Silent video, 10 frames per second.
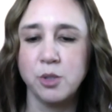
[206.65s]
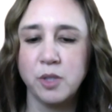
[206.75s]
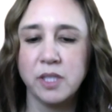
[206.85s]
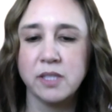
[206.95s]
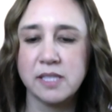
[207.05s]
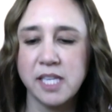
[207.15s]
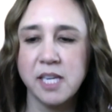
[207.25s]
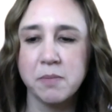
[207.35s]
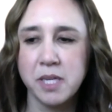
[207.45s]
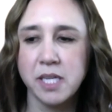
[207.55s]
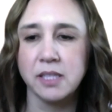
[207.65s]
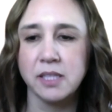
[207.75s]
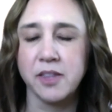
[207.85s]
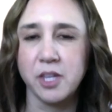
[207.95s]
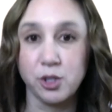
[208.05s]
you can see
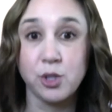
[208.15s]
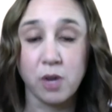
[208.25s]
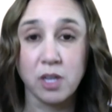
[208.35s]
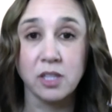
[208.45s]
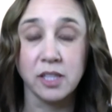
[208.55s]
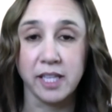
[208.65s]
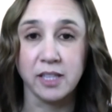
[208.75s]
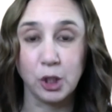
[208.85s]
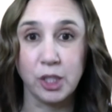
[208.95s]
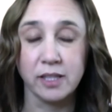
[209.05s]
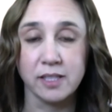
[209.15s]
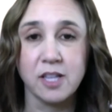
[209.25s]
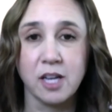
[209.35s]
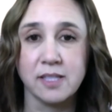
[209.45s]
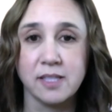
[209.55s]
immediately they're struggling learning this
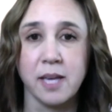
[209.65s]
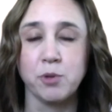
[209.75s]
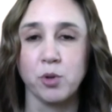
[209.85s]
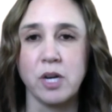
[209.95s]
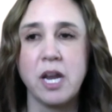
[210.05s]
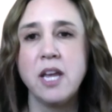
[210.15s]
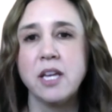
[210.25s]
concept, or,